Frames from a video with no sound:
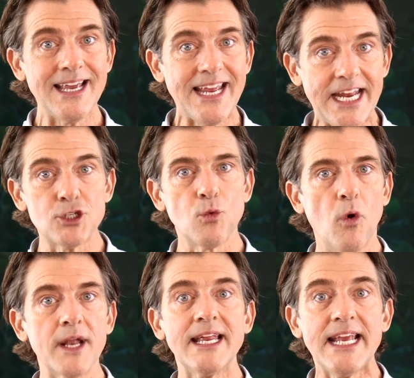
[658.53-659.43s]
each
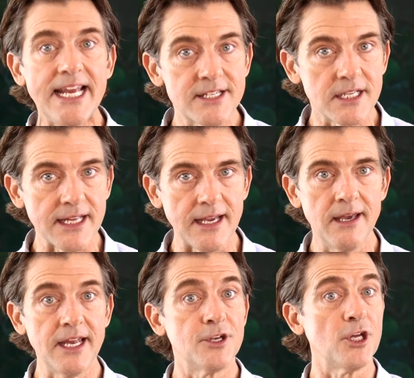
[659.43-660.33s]
one easily
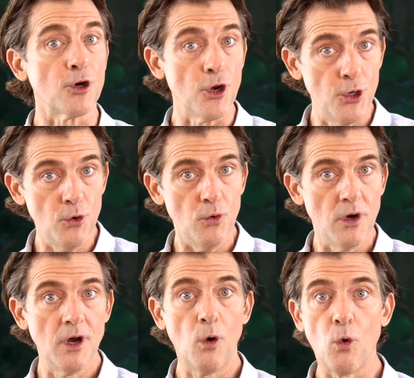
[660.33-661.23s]
into your
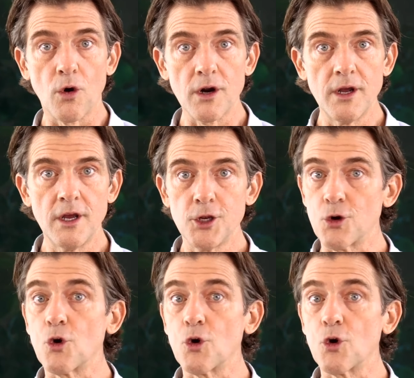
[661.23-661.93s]
new or your